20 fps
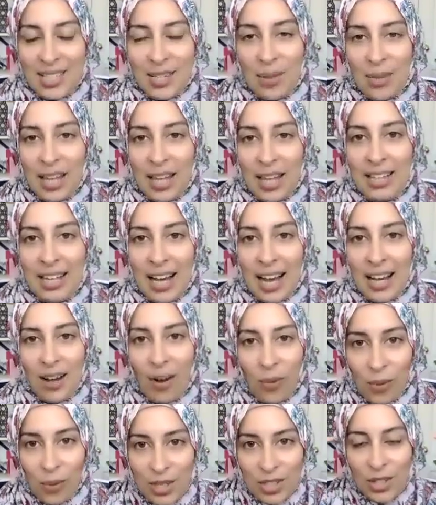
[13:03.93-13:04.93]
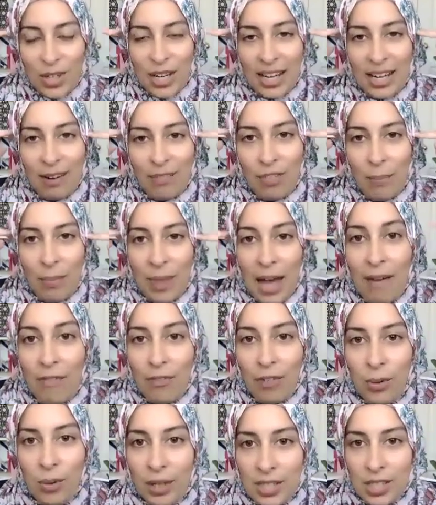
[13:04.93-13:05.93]
So then I always look at it from that
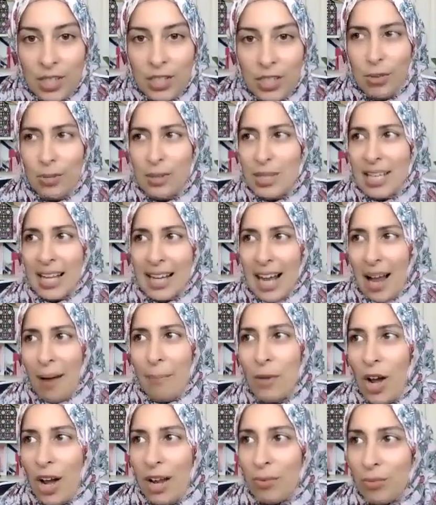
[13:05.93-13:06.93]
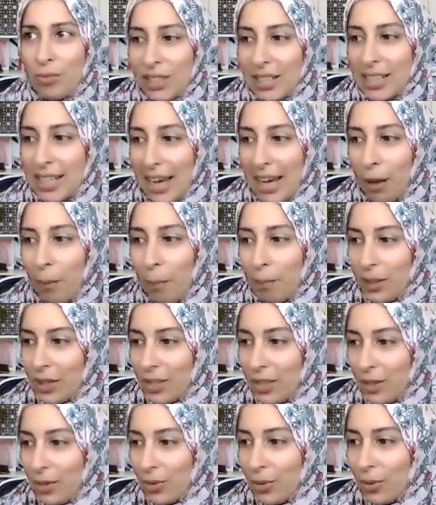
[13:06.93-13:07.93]
focus too, is like, I'm not really
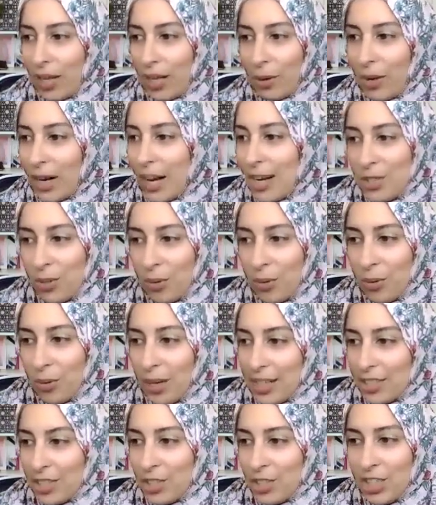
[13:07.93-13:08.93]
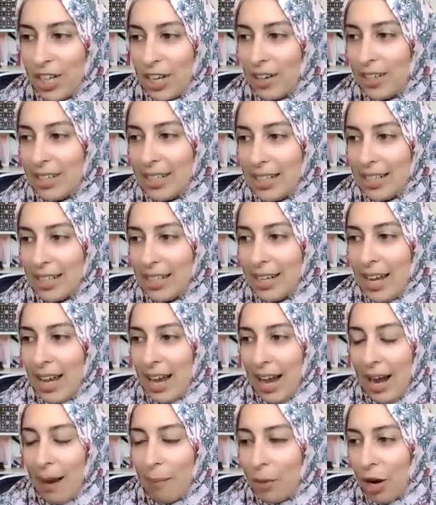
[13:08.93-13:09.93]
helping you. Like when I donate to charity,
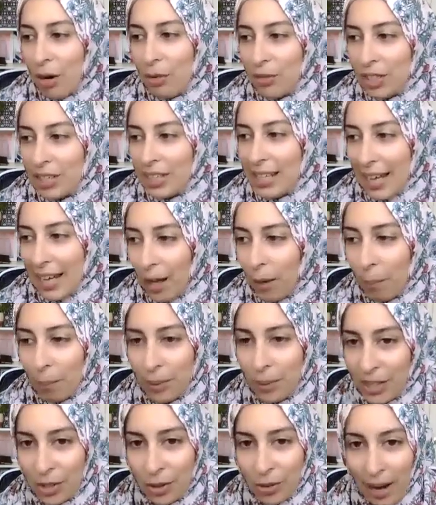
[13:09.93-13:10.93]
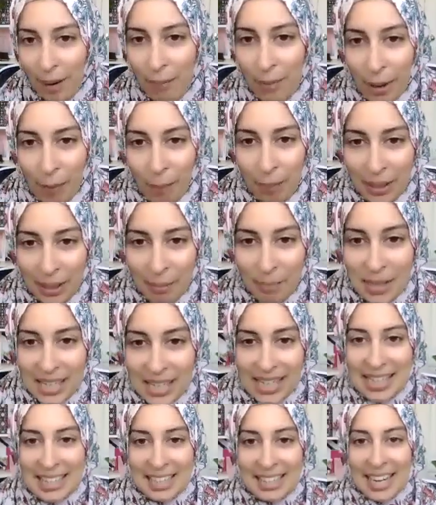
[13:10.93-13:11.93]
I'm not really helping you. I'm helping
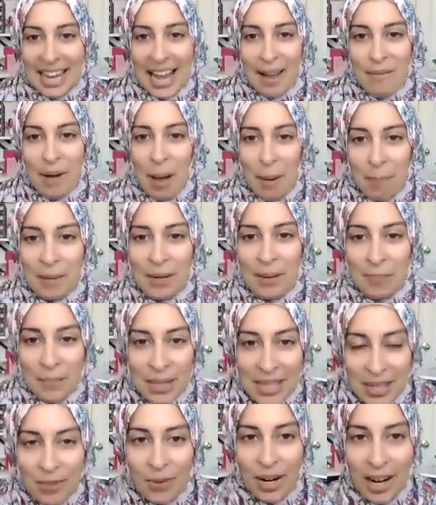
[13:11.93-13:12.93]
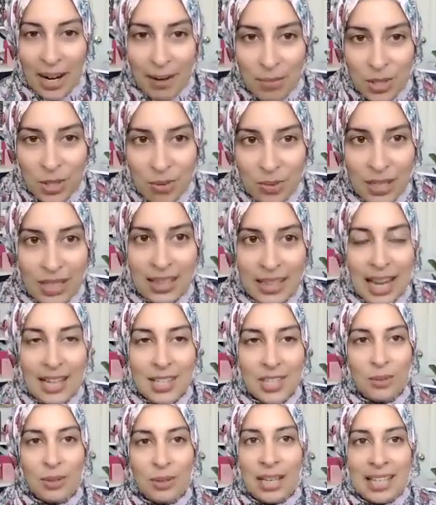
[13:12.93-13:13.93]
me. Like I'm helping me when I'm doing
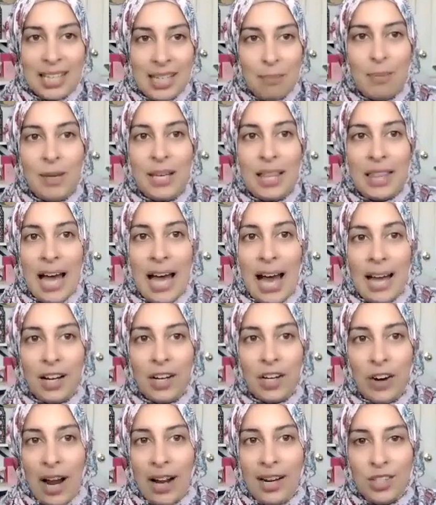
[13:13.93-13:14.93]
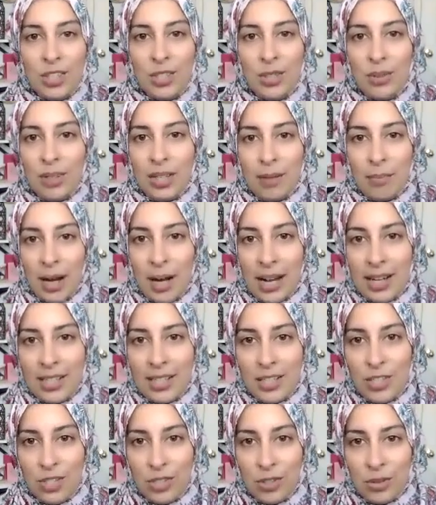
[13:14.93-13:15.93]
that. So like keeping that gratitude in
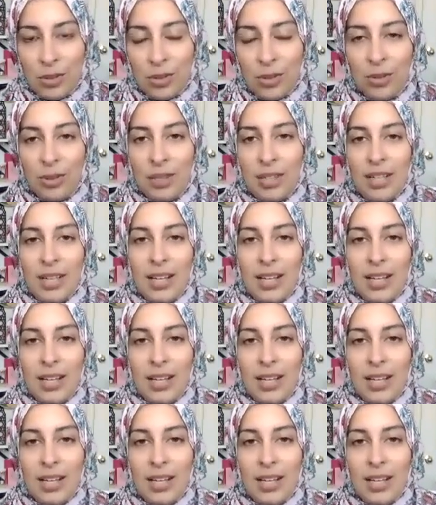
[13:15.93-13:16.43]
mind too.